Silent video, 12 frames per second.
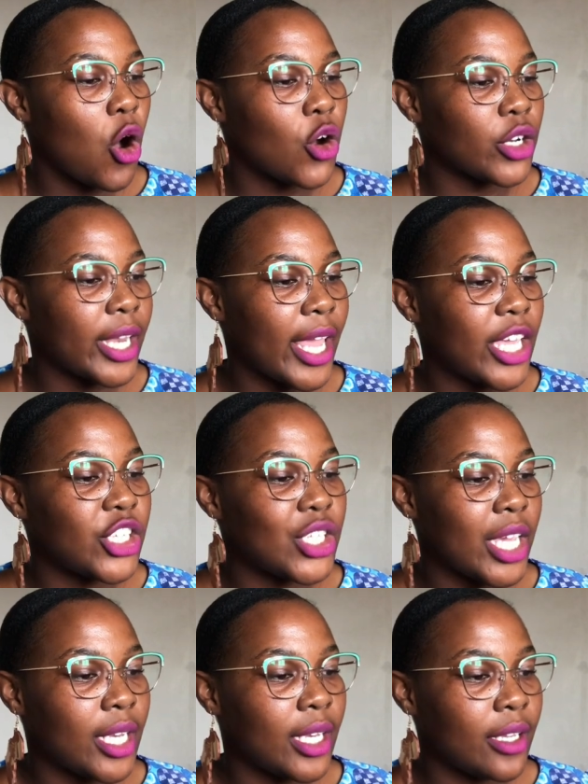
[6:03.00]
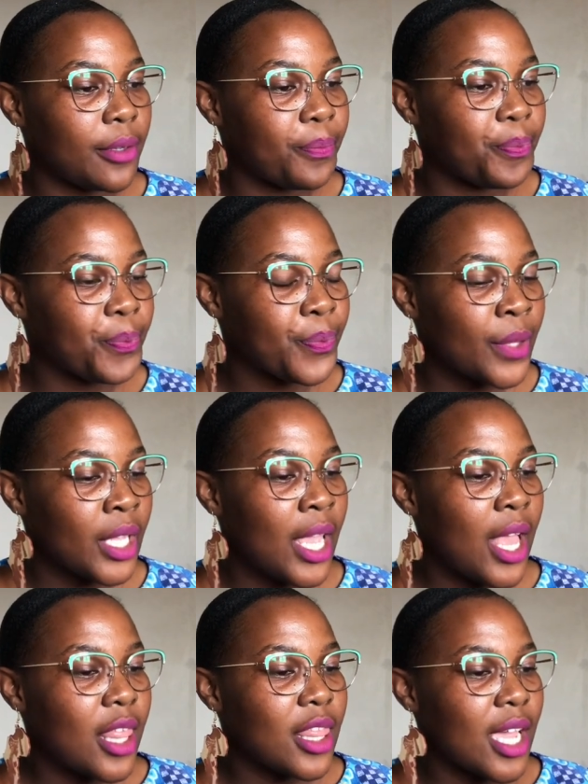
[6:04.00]
on a journey.
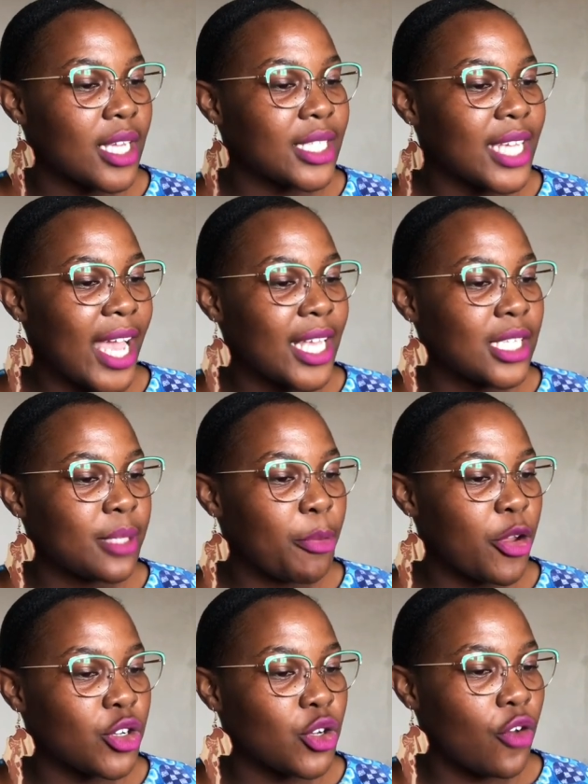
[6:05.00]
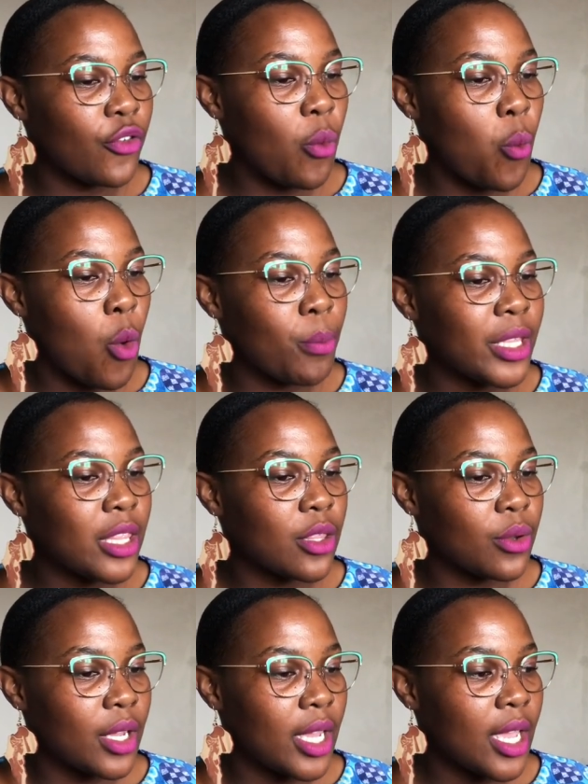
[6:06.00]
The undying spirit of a woman
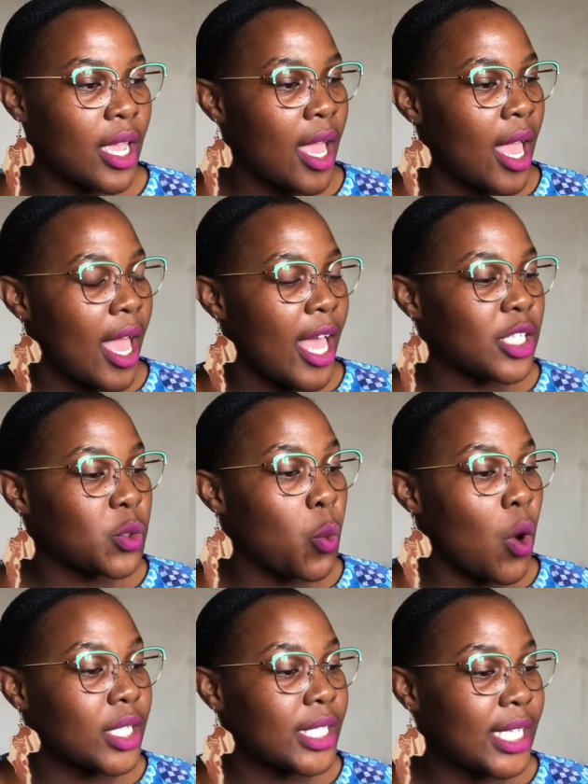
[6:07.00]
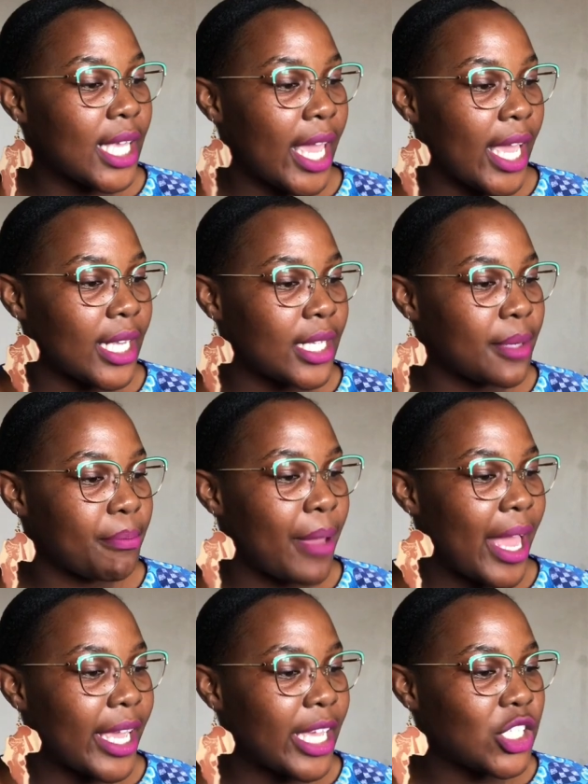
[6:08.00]
three has once again
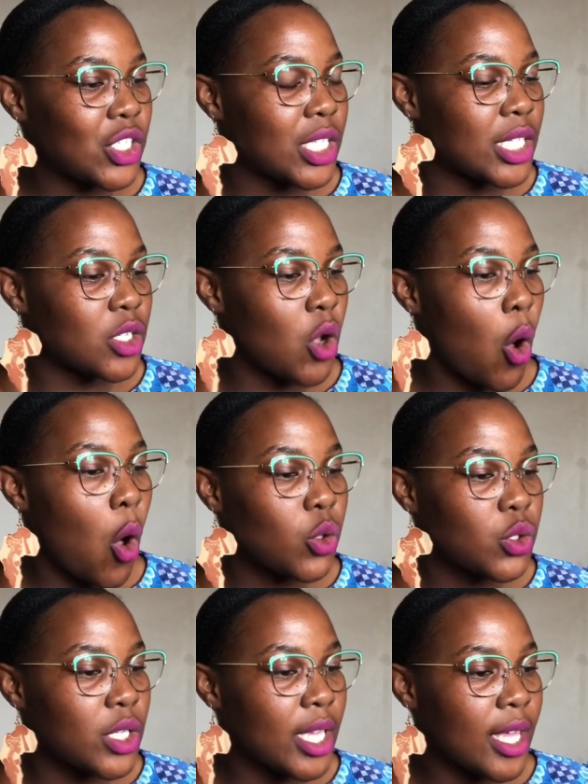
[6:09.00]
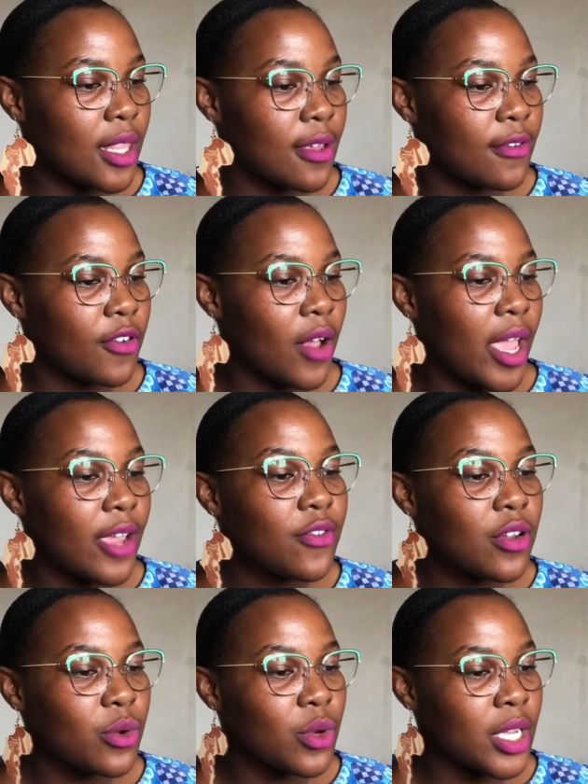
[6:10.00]
packaged it all together for
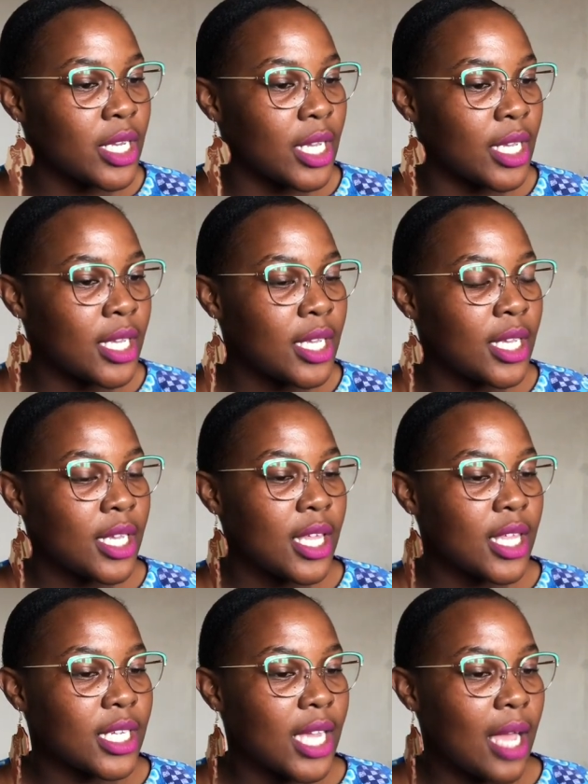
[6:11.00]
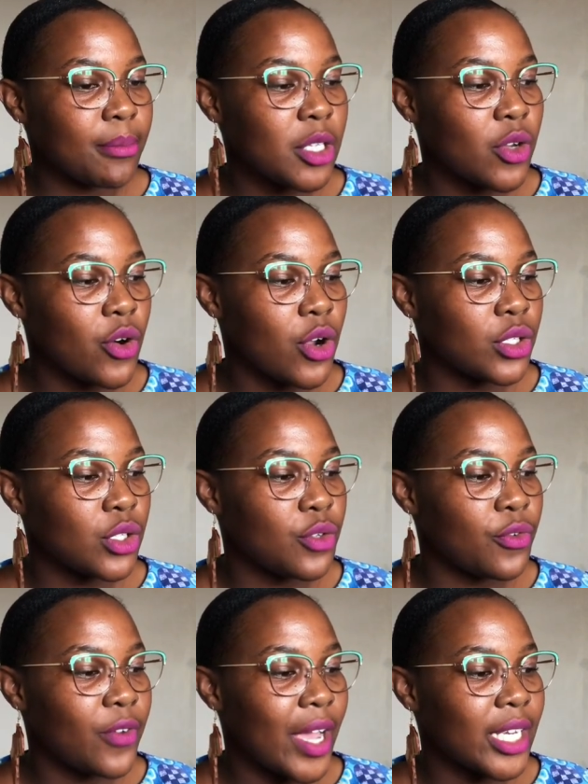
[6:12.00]
every reader that comes across to
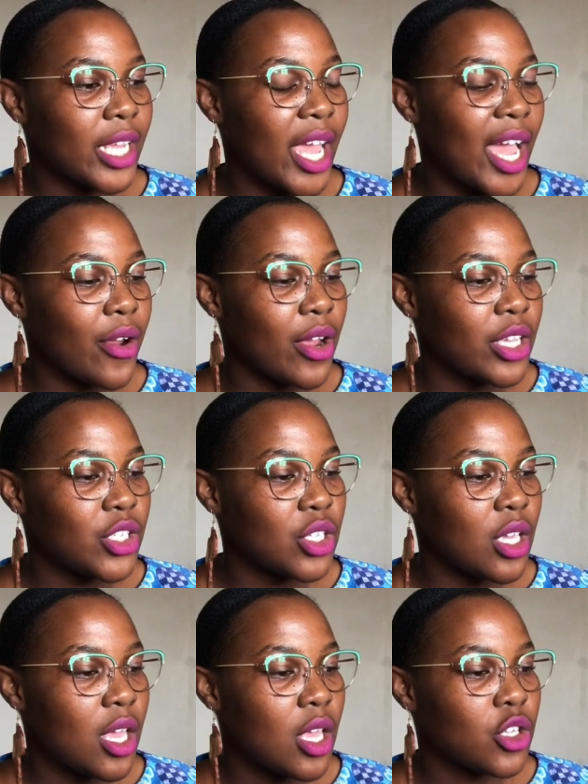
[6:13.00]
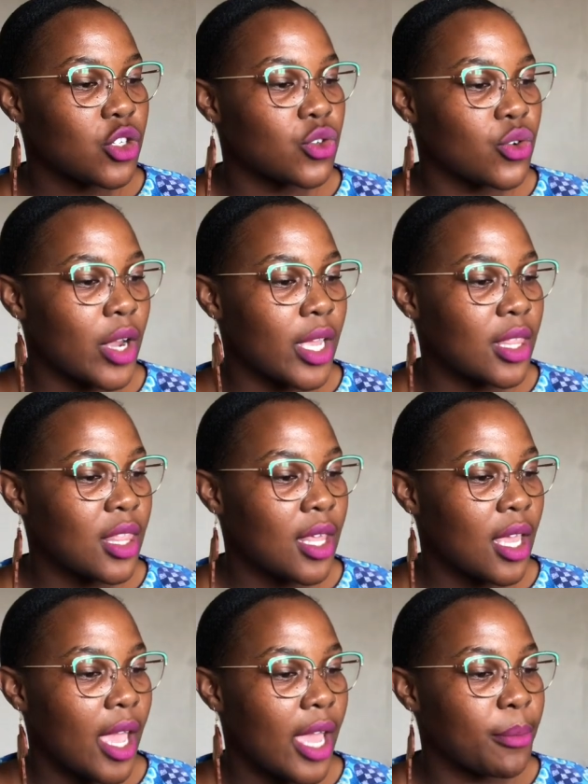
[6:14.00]
find courage, strength,
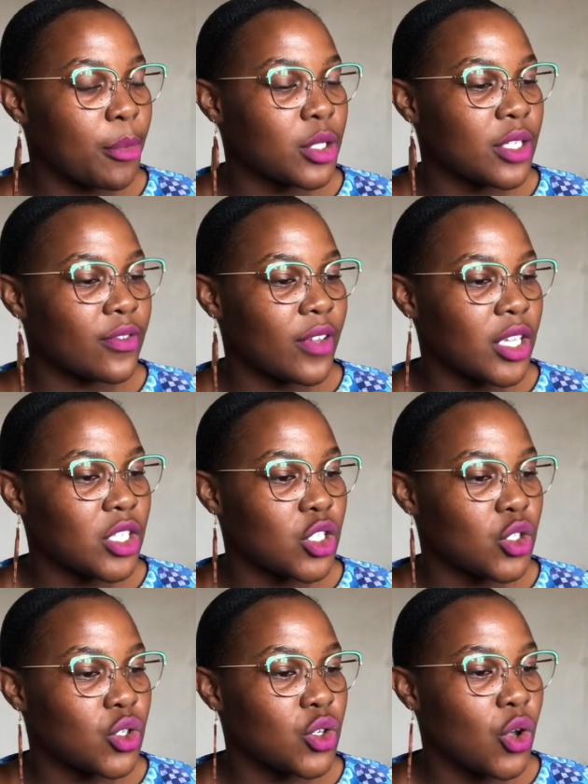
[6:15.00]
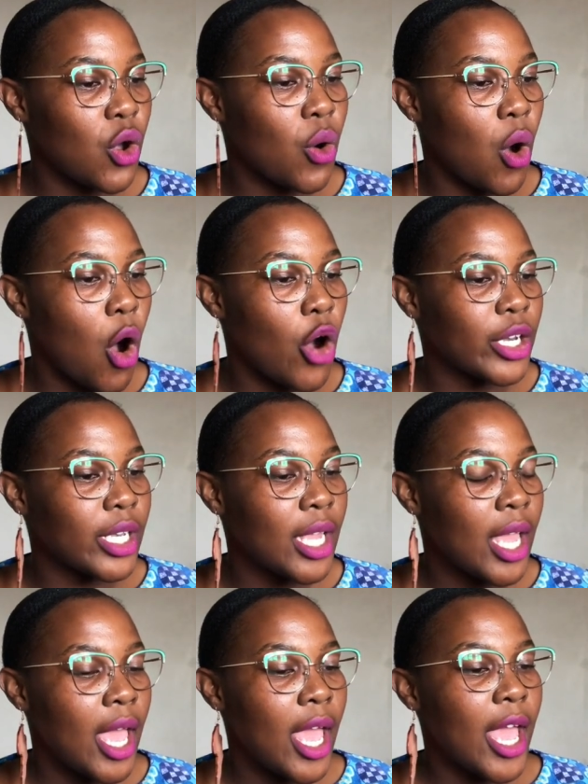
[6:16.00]
and motivation to go on.
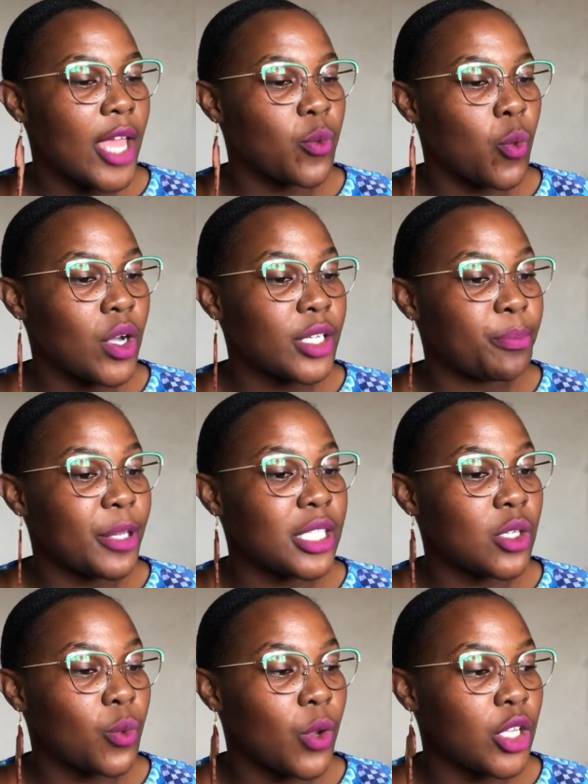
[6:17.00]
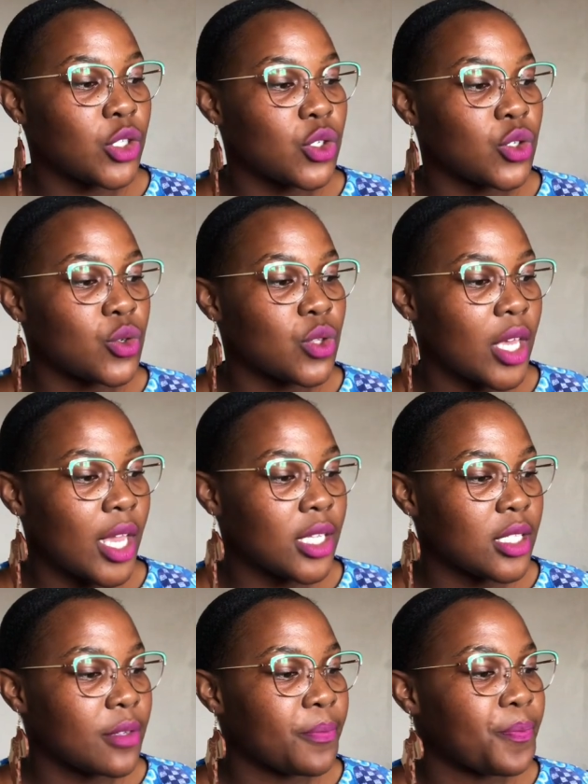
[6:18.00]
And what better way to do
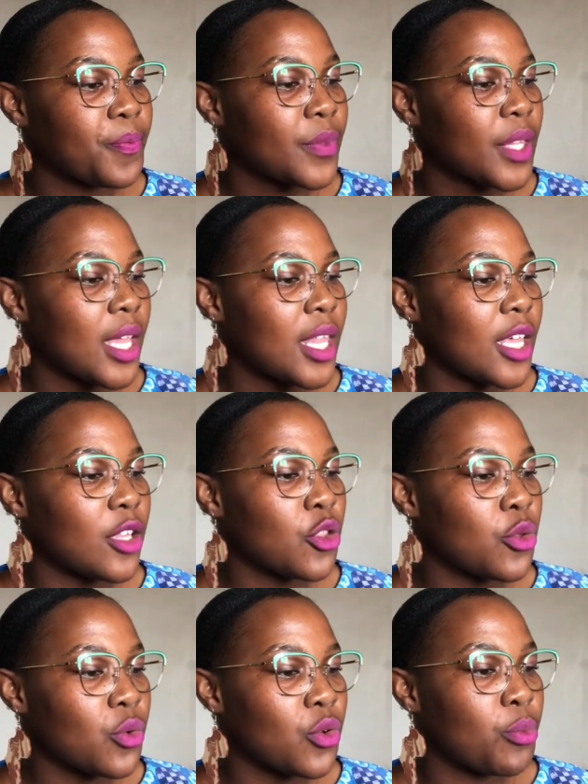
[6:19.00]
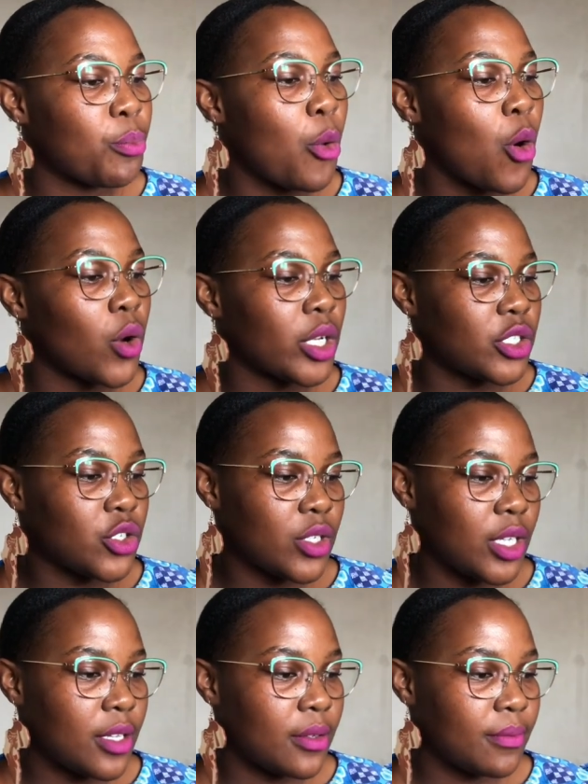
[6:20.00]
that than through poetry?